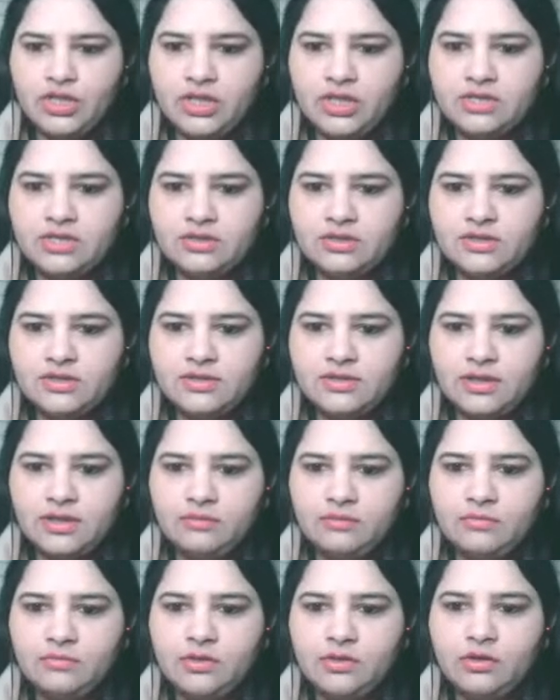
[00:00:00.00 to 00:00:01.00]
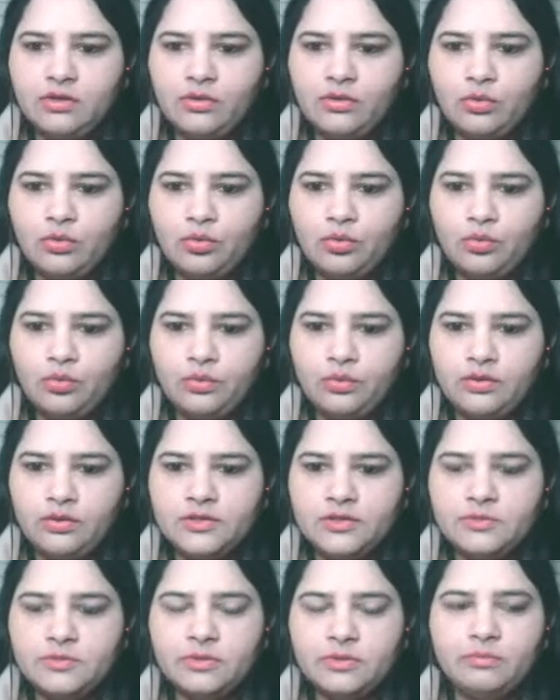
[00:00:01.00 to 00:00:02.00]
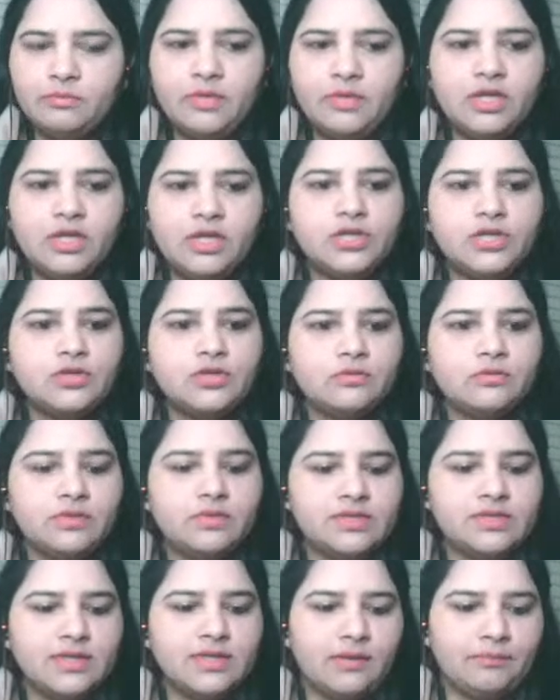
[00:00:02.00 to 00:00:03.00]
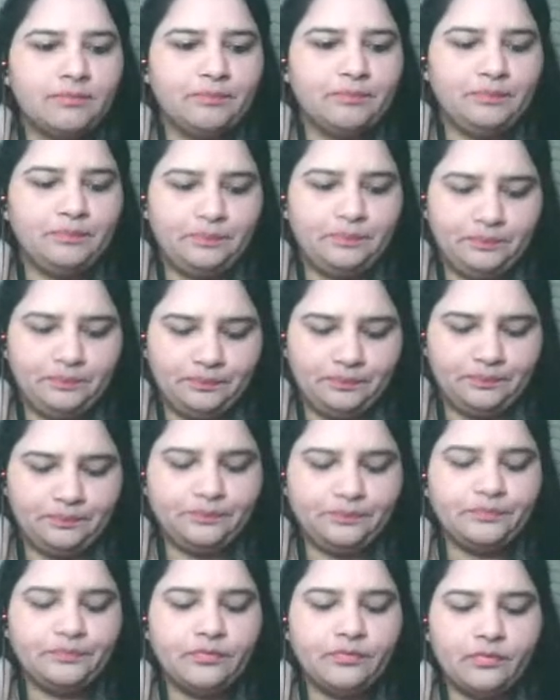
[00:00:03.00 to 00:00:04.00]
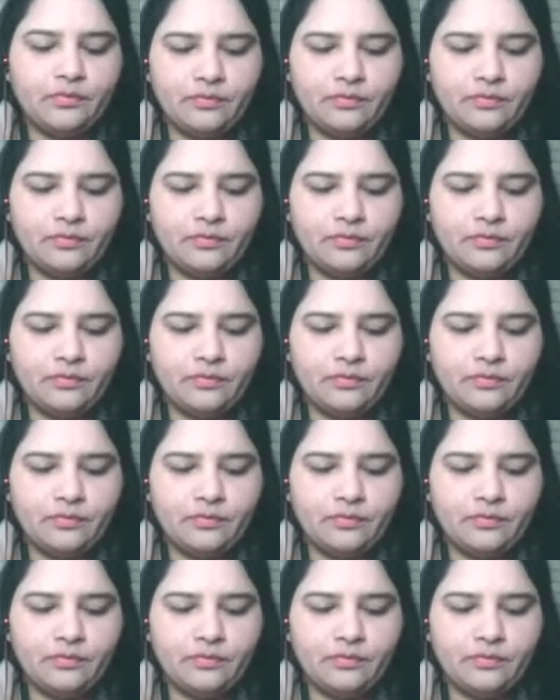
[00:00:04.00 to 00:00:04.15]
Change the statement in own words, but meaning should be same. Hmm.